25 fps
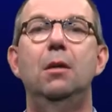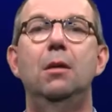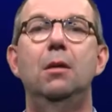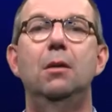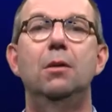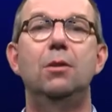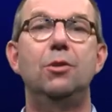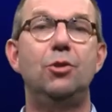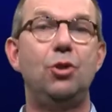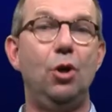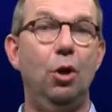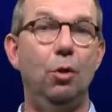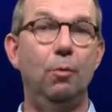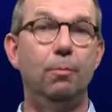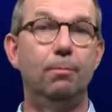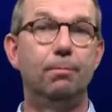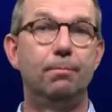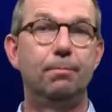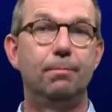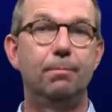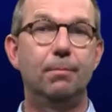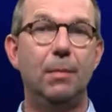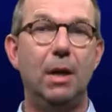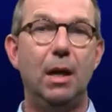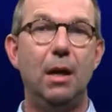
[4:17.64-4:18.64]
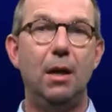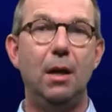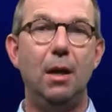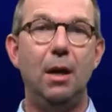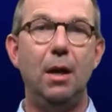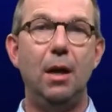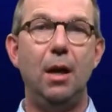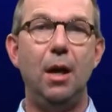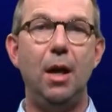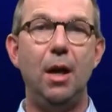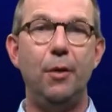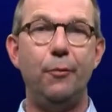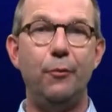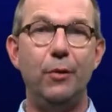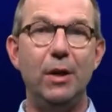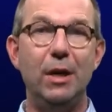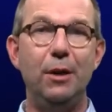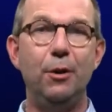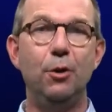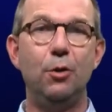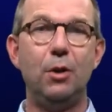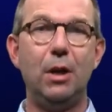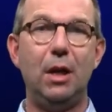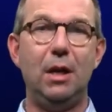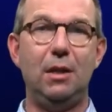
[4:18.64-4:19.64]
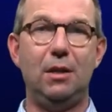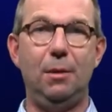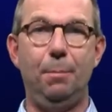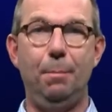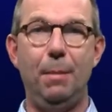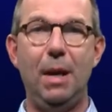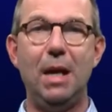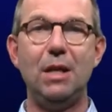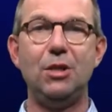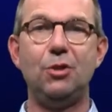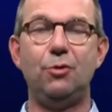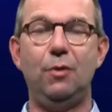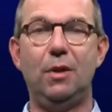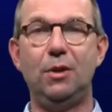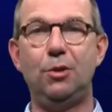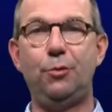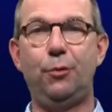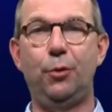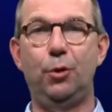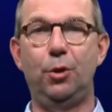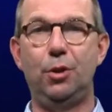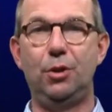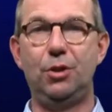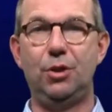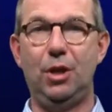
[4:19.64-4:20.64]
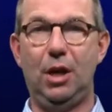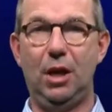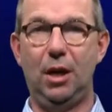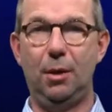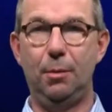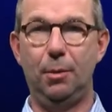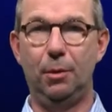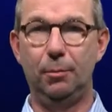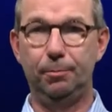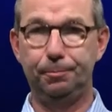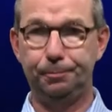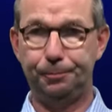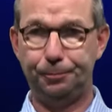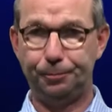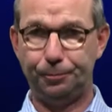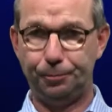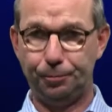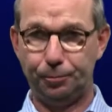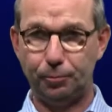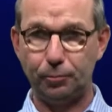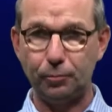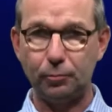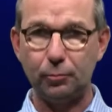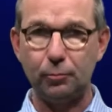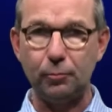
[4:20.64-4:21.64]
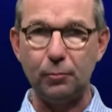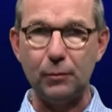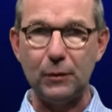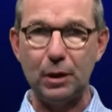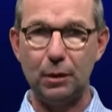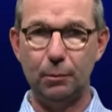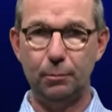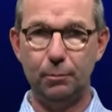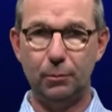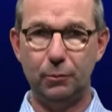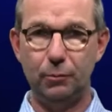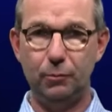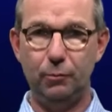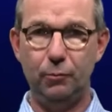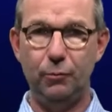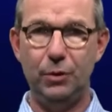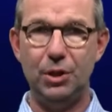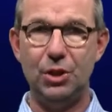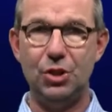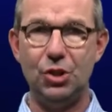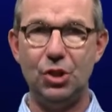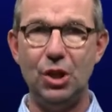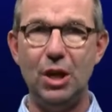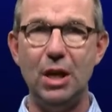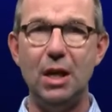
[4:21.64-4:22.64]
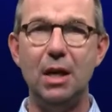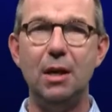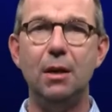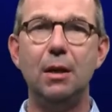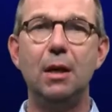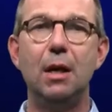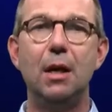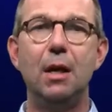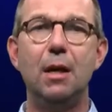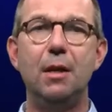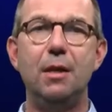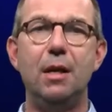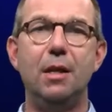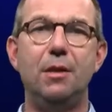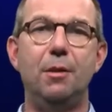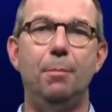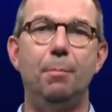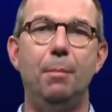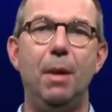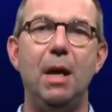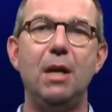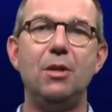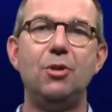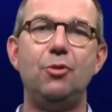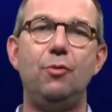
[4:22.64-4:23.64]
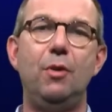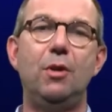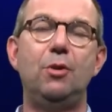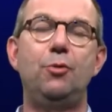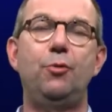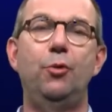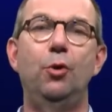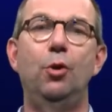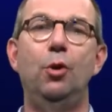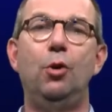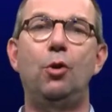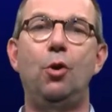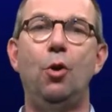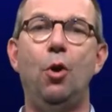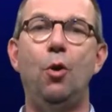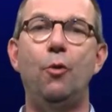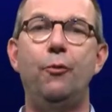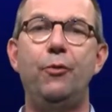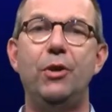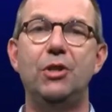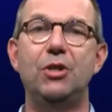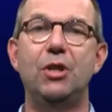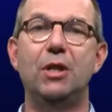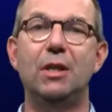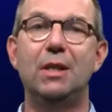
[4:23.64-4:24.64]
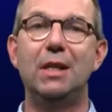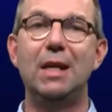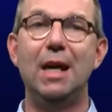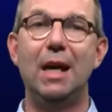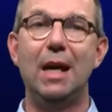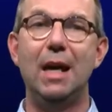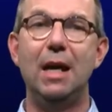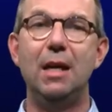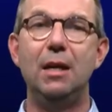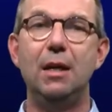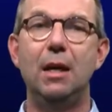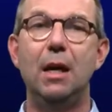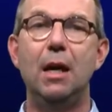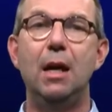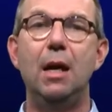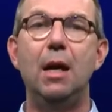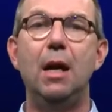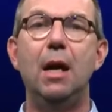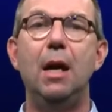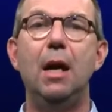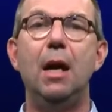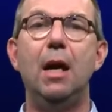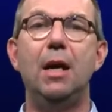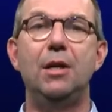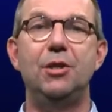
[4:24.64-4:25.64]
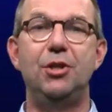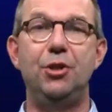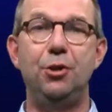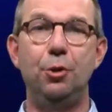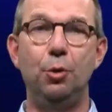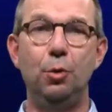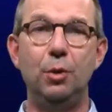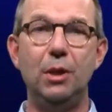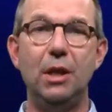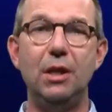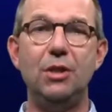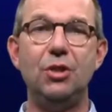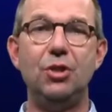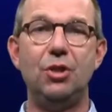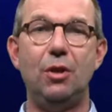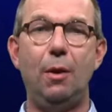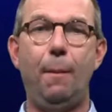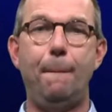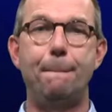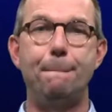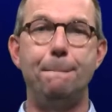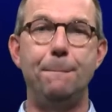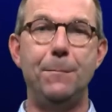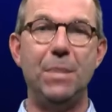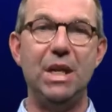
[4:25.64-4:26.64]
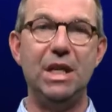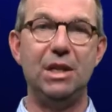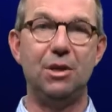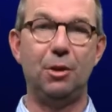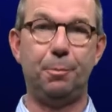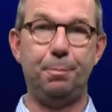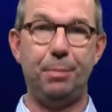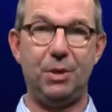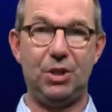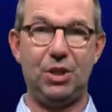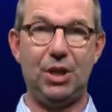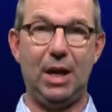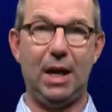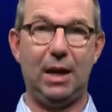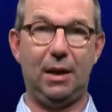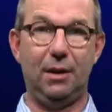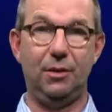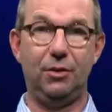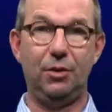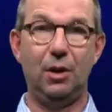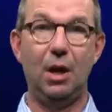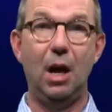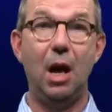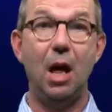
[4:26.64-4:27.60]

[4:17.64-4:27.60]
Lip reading: So, if we look at the mass transfer table, we see that the mass transfer coefficient K has units meter per second.